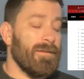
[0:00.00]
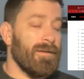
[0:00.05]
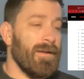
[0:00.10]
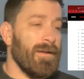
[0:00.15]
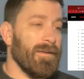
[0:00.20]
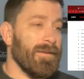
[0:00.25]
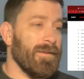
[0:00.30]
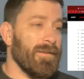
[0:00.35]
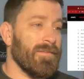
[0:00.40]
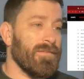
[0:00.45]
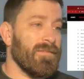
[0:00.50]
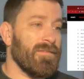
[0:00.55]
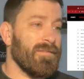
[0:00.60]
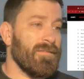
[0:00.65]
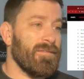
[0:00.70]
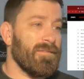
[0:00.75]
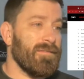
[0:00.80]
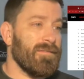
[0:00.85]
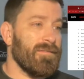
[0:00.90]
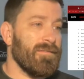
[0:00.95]

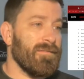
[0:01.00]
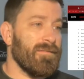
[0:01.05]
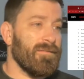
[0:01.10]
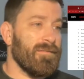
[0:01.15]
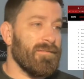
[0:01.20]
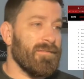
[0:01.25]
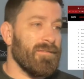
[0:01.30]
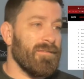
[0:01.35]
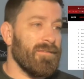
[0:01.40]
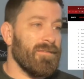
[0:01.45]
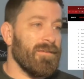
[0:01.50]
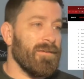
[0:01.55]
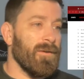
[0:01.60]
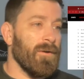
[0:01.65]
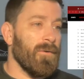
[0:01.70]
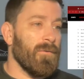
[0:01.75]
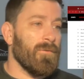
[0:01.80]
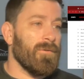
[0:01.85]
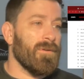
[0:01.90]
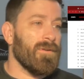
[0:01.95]
guess,
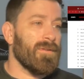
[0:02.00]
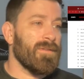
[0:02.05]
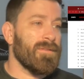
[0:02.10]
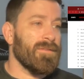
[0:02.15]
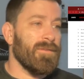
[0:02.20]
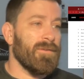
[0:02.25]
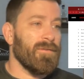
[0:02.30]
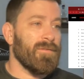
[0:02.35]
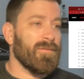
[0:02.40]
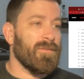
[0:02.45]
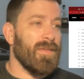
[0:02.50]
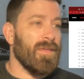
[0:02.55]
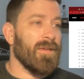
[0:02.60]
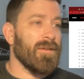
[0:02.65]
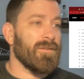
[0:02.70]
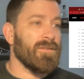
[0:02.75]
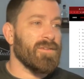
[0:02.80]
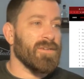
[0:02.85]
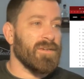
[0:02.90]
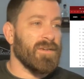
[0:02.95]
there's
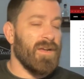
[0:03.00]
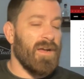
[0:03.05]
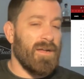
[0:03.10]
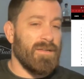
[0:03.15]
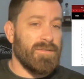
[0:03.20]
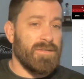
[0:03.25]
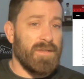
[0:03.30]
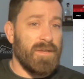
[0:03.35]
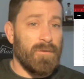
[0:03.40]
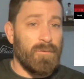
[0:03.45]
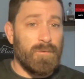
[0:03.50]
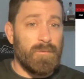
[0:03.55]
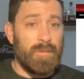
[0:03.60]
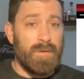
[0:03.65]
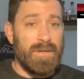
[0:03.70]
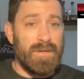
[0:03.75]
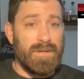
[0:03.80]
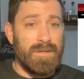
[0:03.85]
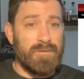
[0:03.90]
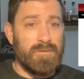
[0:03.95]
Giga Chikadze would
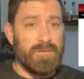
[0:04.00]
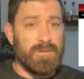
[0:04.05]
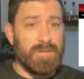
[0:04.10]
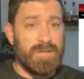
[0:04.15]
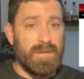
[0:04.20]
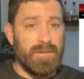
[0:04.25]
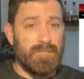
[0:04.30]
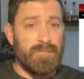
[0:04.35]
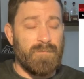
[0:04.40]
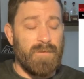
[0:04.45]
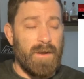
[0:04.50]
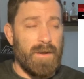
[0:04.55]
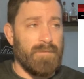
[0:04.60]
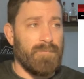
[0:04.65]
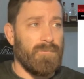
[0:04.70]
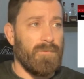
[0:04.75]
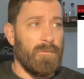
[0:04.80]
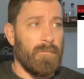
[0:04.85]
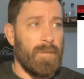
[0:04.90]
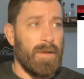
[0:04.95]
be an interesting fight
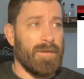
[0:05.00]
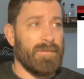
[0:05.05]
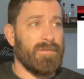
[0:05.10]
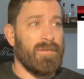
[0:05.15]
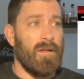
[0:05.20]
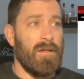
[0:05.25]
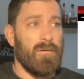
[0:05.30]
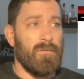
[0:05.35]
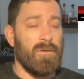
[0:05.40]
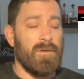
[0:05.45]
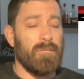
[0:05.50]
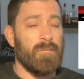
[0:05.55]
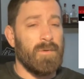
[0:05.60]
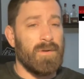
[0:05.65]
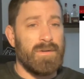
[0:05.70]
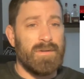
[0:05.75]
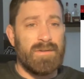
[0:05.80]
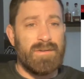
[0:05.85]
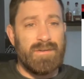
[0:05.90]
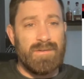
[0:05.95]
for Max Holloway,
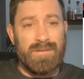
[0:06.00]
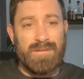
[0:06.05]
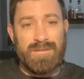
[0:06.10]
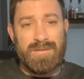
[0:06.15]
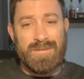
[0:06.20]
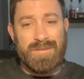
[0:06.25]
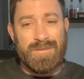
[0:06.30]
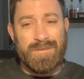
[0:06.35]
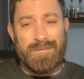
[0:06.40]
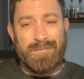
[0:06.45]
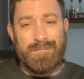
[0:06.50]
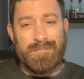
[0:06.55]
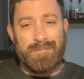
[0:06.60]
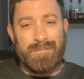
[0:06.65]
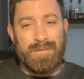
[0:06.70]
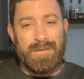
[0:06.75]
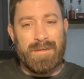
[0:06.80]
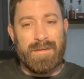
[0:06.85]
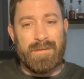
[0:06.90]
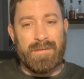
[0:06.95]
but
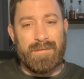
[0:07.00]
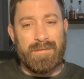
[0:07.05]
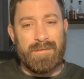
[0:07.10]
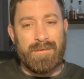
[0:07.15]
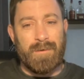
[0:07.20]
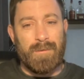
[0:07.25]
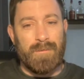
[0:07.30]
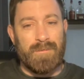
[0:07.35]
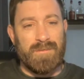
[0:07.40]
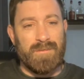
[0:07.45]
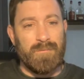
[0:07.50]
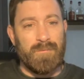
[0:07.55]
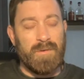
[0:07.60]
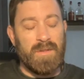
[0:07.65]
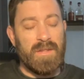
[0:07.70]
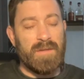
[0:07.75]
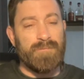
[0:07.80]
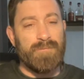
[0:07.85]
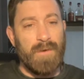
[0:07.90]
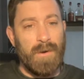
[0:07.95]
is it
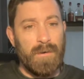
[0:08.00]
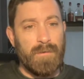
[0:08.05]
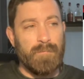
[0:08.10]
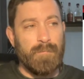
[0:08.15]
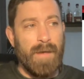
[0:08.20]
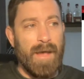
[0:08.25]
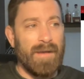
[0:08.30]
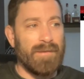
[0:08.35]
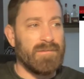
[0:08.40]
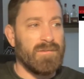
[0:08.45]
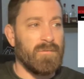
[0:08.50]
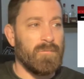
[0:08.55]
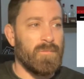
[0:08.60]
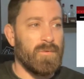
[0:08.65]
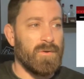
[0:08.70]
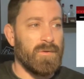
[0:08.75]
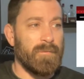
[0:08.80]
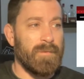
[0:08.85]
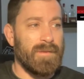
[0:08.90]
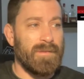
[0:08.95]
really fair to Max to
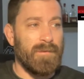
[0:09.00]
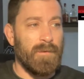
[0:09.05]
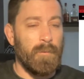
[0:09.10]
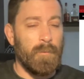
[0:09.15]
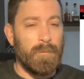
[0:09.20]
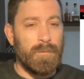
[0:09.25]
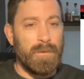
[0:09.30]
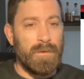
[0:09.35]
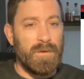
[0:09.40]
put him in there with the